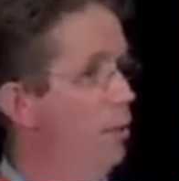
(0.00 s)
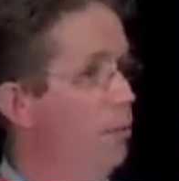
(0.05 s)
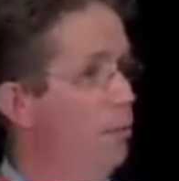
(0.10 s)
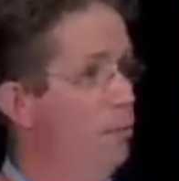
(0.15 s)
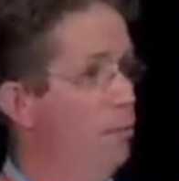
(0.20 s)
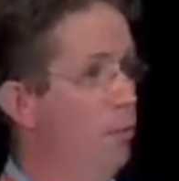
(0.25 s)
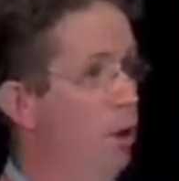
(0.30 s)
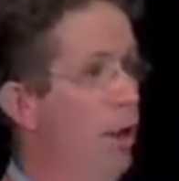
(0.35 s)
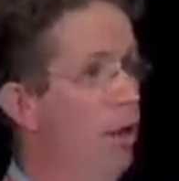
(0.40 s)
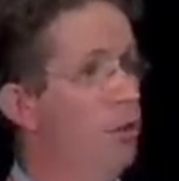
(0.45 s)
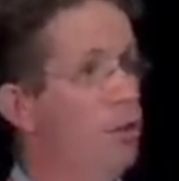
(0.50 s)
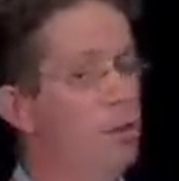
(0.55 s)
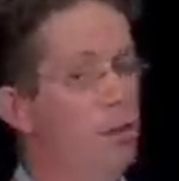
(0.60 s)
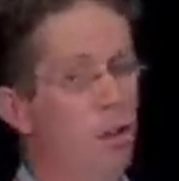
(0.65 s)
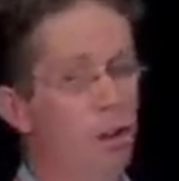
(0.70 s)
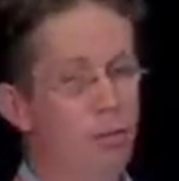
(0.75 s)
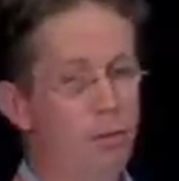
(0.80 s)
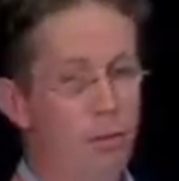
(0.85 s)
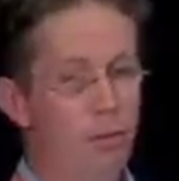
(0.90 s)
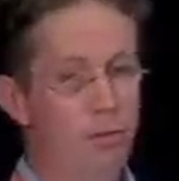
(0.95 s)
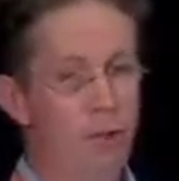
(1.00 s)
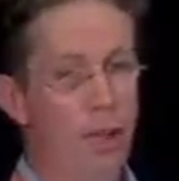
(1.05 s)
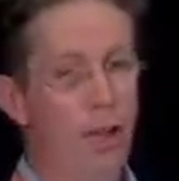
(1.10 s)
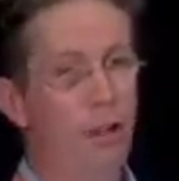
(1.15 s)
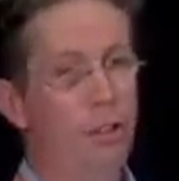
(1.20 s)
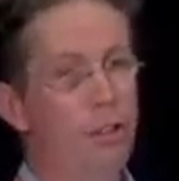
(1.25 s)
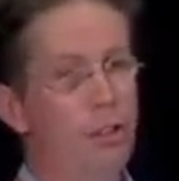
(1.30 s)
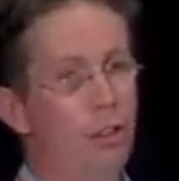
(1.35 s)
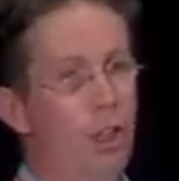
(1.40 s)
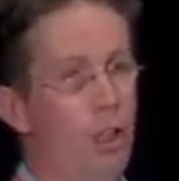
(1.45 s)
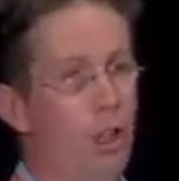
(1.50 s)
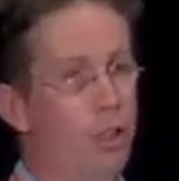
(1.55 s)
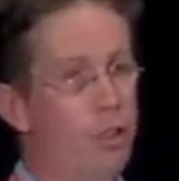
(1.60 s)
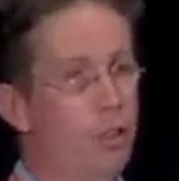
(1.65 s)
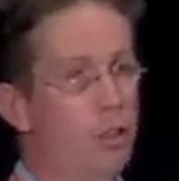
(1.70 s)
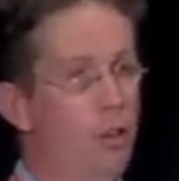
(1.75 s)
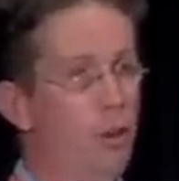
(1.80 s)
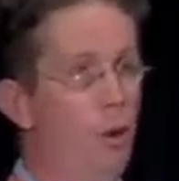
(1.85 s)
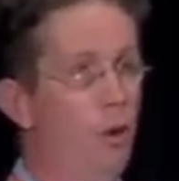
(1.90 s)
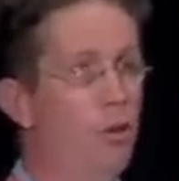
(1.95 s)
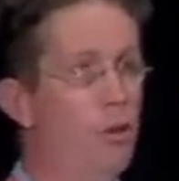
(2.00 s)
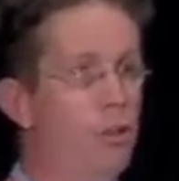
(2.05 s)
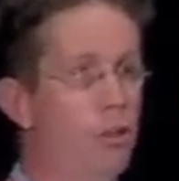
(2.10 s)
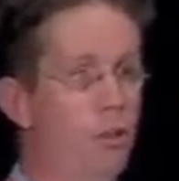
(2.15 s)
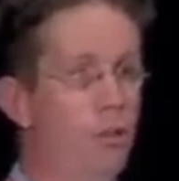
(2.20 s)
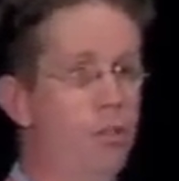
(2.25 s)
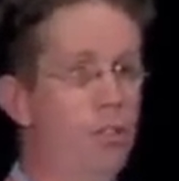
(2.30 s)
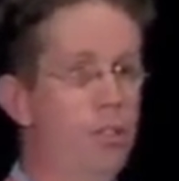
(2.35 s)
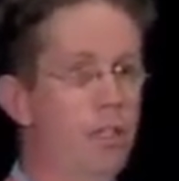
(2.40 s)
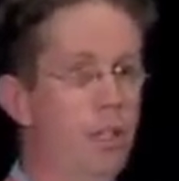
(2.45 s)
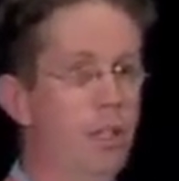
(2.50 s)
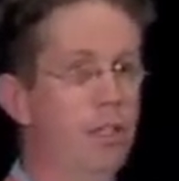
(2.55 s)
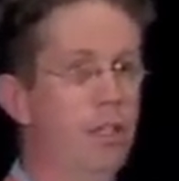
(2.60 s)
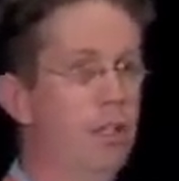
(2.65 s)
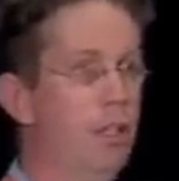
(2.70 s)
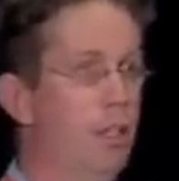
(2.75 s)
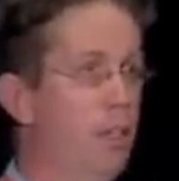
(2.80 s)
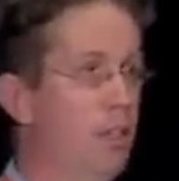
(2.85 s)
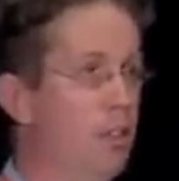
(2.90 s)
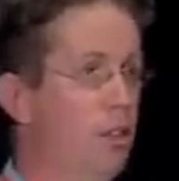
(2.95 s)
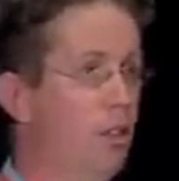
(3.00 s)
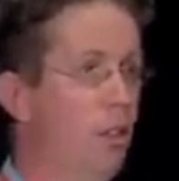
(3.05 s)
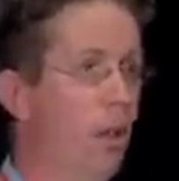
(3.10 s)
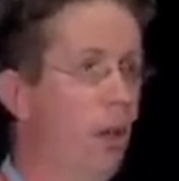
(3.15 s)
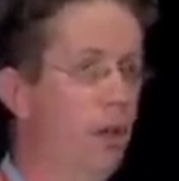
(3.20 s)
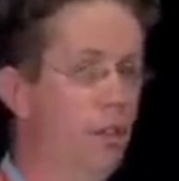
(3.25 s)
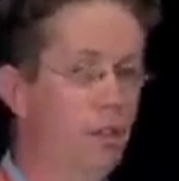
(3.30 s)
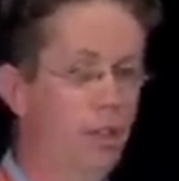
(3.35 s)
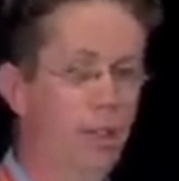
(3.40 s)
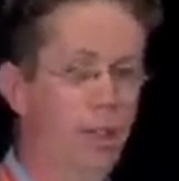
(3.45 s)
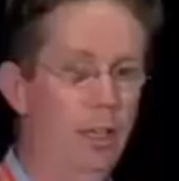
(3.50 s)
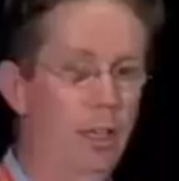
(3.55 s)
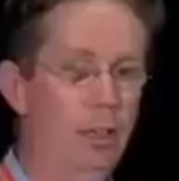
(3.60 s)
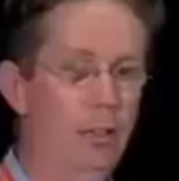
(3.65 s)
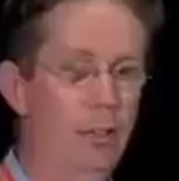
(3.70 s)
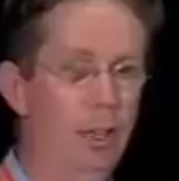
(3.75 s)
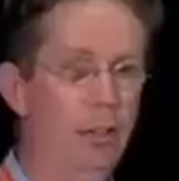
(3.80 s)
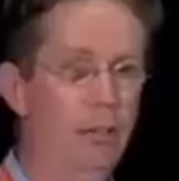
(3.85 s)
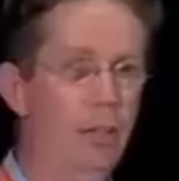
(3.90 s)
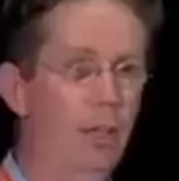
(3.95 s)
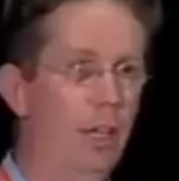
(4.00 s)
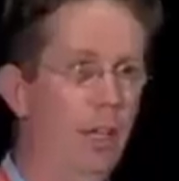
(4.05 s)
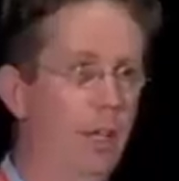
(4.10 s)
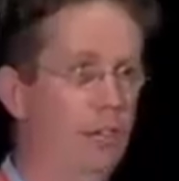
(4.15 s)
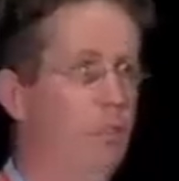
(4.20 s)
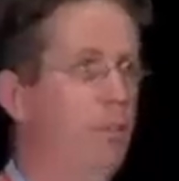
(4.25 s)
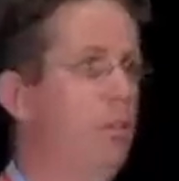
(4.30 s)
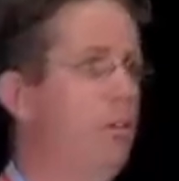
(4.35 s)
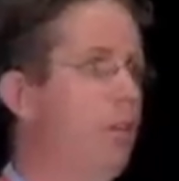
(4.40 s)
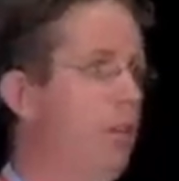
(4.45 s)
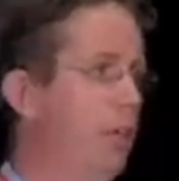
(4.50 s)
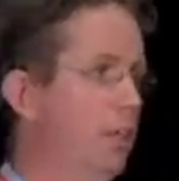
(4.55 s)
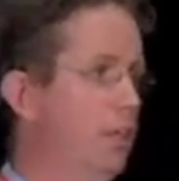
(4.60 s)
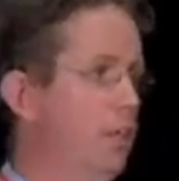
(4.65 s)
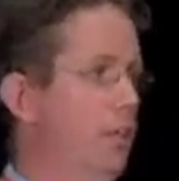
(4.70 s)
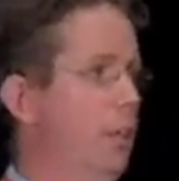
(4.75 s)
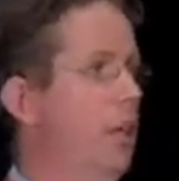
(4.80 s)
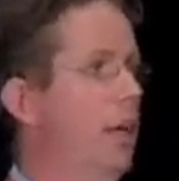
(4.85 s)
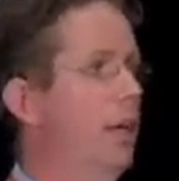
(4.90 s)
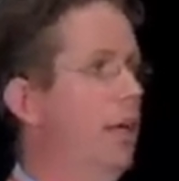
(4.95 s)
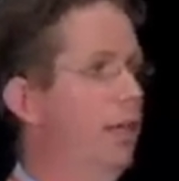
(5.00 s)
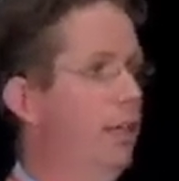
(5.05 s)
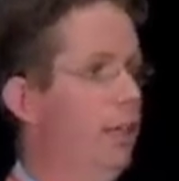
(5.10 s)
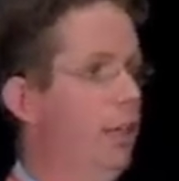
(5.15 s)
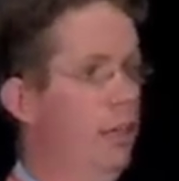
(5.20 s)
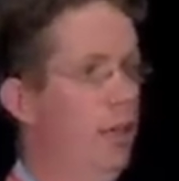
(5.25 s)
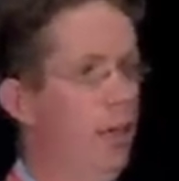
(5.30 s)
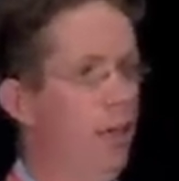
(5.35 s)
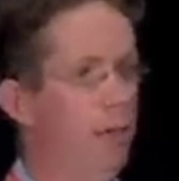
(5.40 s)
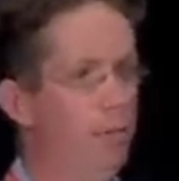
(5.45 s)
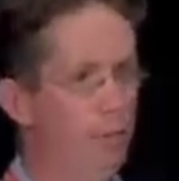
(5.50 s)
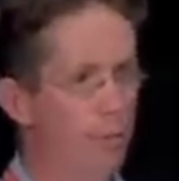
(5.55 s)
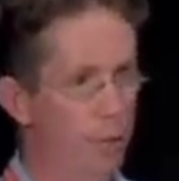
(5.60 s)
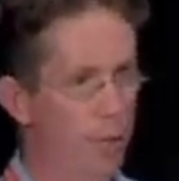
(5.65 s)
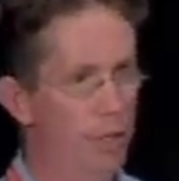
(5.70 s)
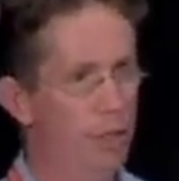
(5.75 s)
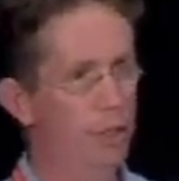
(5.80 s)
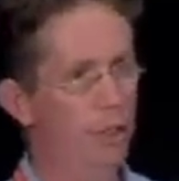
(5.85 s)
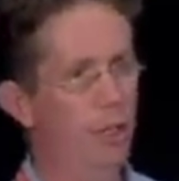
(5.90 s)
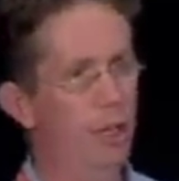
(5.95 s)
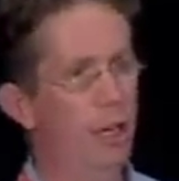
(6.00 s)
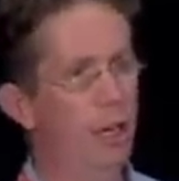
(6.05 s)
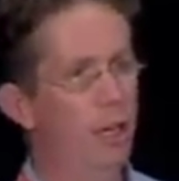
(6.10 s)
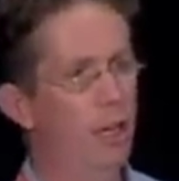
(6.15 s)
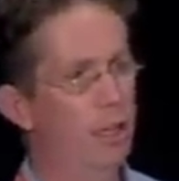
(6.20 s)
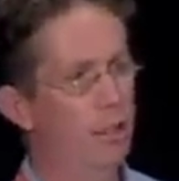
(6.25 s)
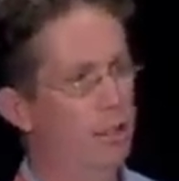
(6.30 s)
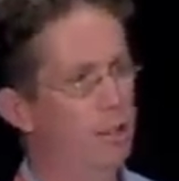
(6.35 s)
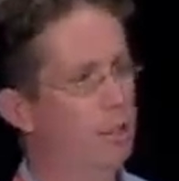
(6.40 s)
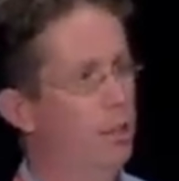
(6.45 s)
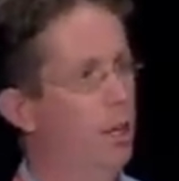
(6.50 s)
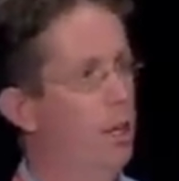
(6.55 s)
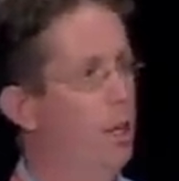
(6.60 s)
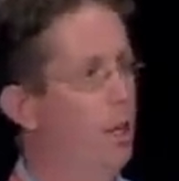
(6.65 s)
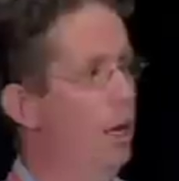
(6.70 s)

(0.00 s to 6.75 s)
Microsoft evangelize the notion of this STS a lot in relation to things like information cards,